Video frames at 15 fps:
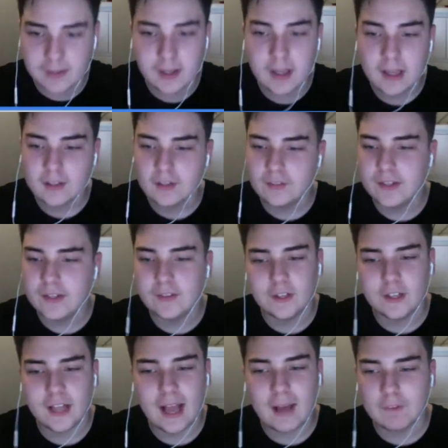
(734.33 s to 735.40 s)
the season that they're
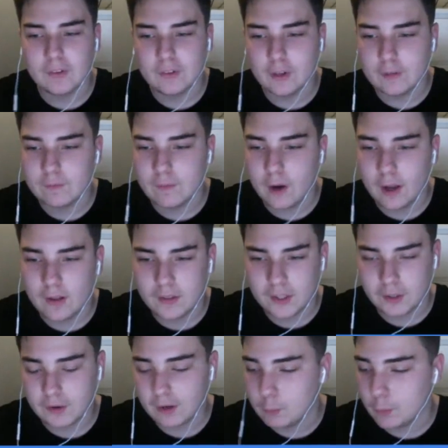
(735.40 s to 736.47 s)
having so far is
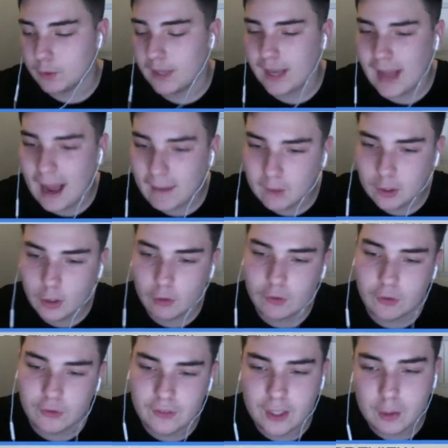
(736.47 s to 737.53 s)
incredible. They haven't lost a
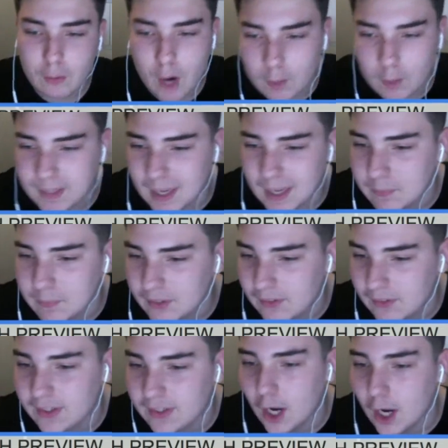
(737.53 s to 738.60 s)
single home game since the
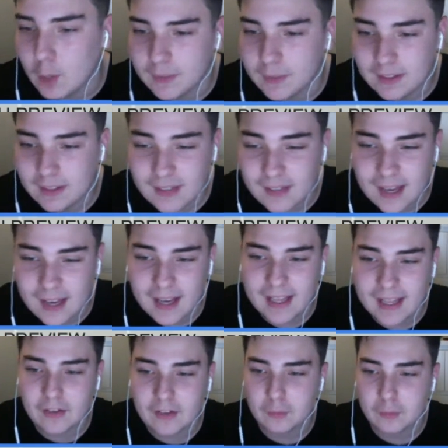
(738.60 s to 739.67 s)
opening day against
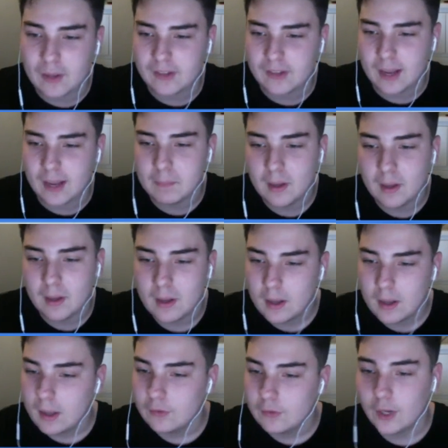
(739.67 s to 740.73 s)
West Ham.
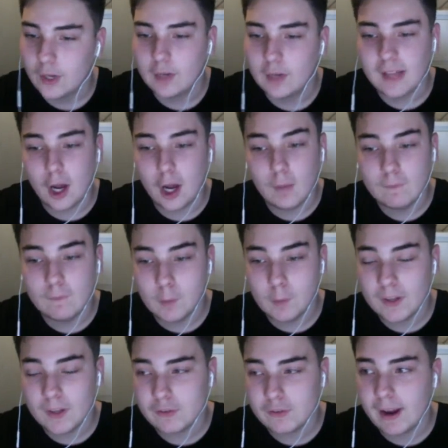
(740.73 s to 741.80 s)
So their home form is
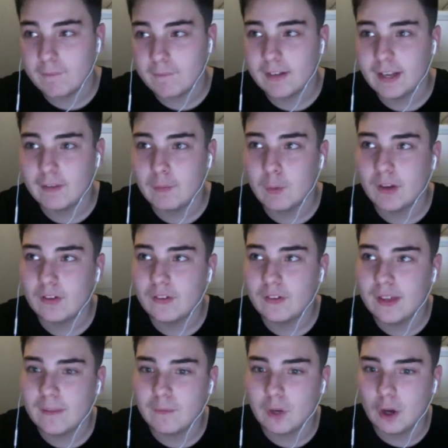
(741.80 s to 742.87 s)
great. I think they've won
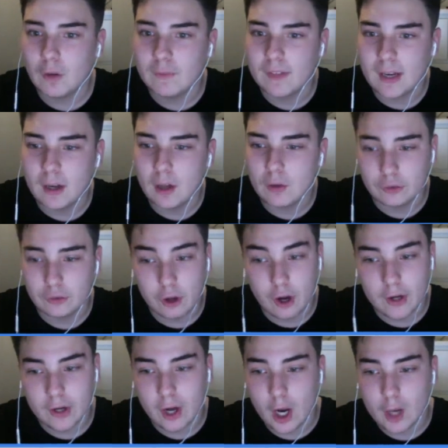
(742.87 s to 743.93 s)
7 of their last 9 at
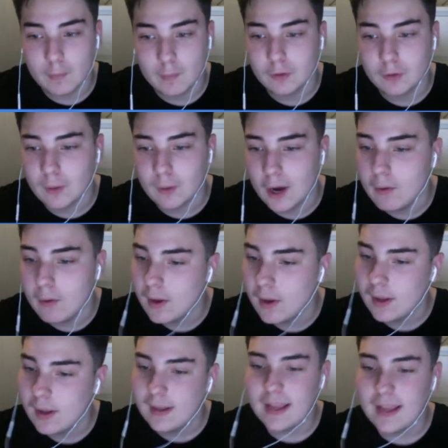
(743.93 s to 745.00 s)
home as well.
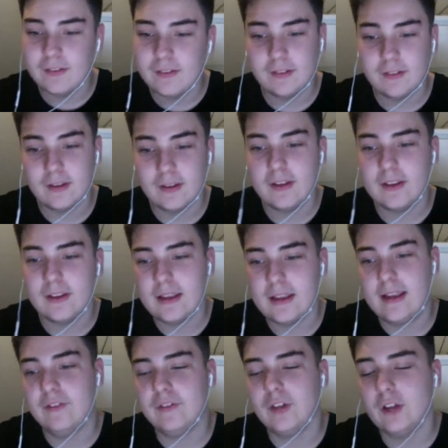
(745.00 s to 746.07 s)
It's
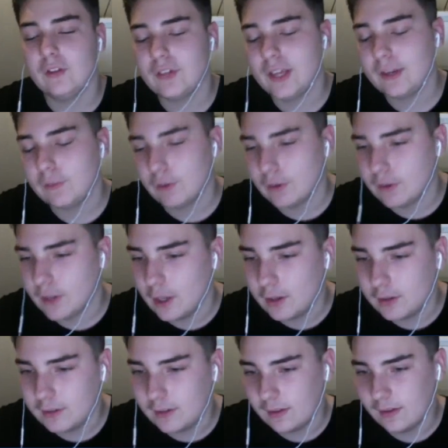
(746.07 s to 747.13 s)
no secret that
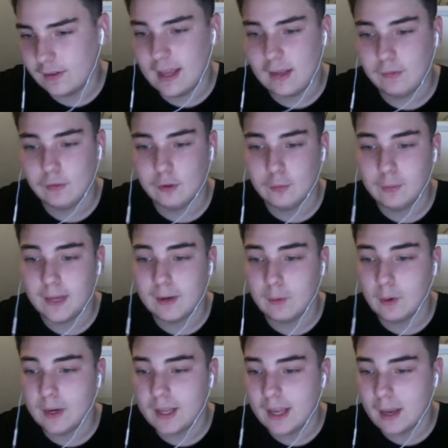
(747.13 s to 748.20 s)
they're sort of playing quality.
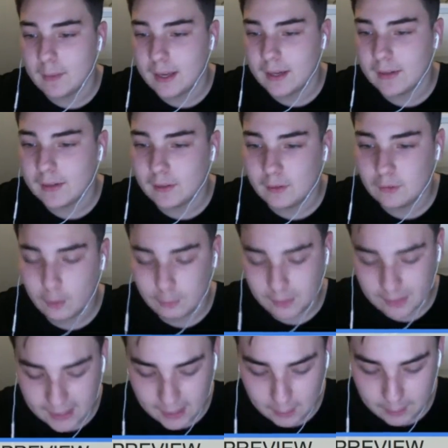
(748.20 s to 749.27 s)
I mean, top of the
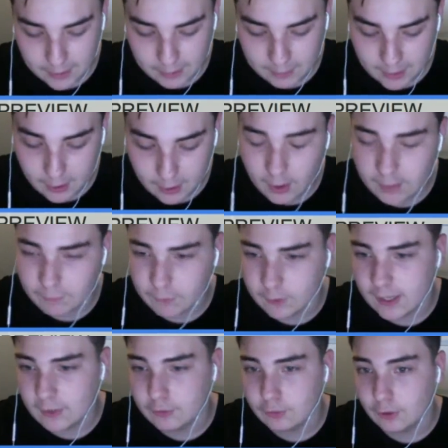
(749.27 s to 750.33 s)
league, I believe they are. If not
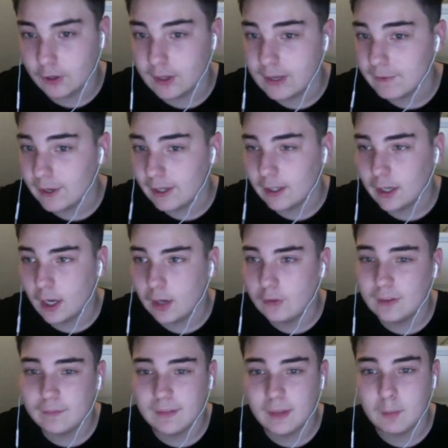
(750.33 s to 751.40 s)
Leicester are, they're very close.
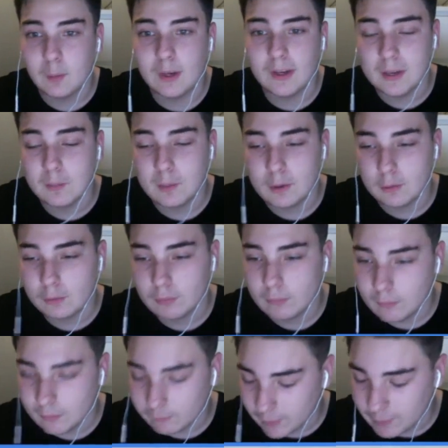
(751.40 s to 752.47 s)
If they win, they will
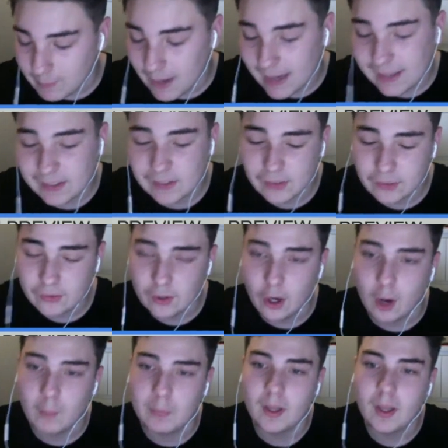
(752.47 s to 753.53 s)
remain
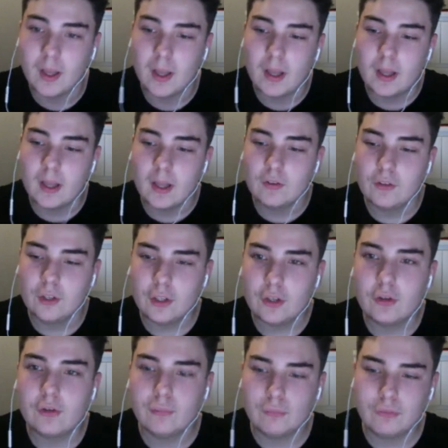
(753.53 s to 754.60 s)
top. Do
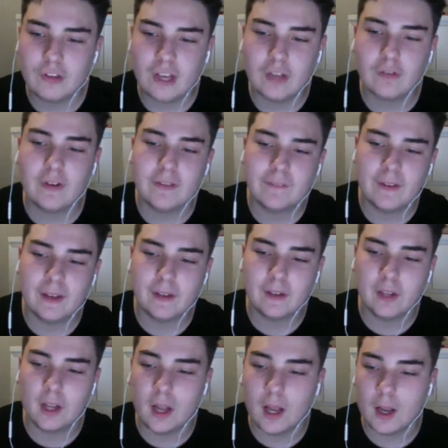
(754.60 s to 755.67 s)
you genuinely think
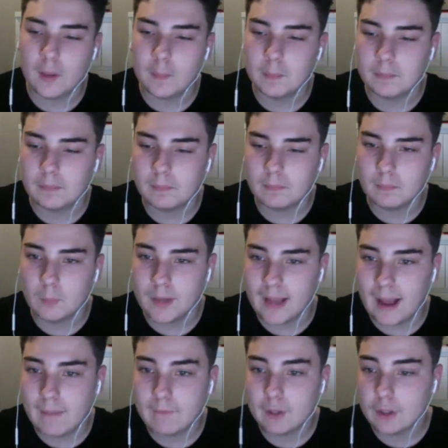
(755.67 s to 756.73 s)
that we
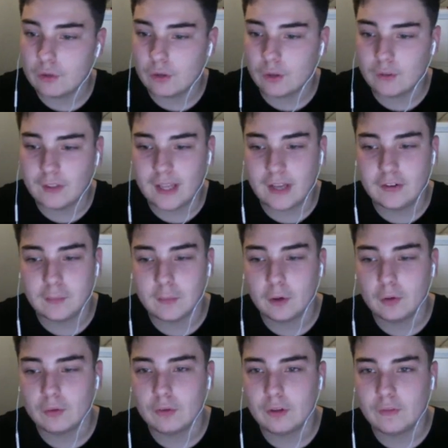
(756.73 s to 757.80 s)
have a good chance against them, or
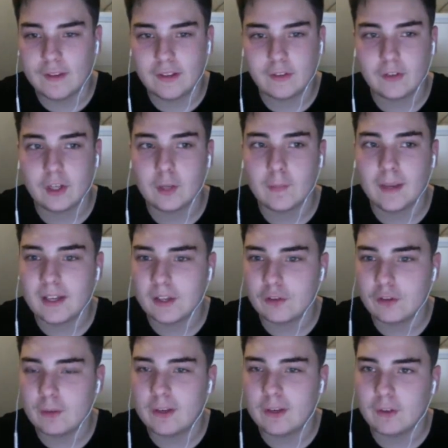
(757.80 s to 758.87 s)
do you think it's going to be an
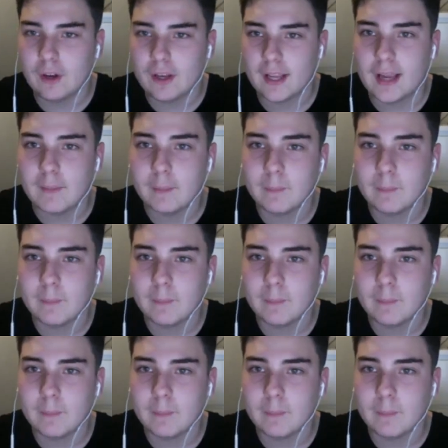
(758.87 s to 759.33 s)
extremely tight game?